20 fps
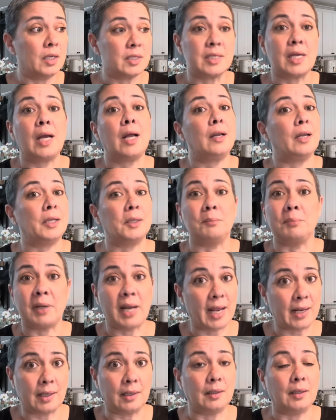it's like a lot of
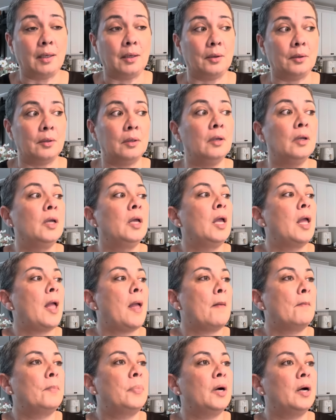black in here
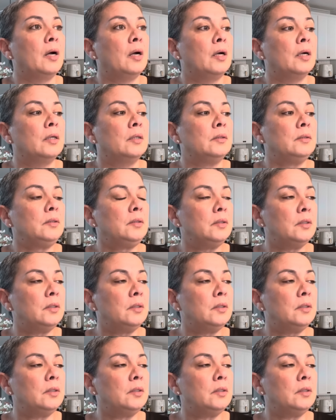but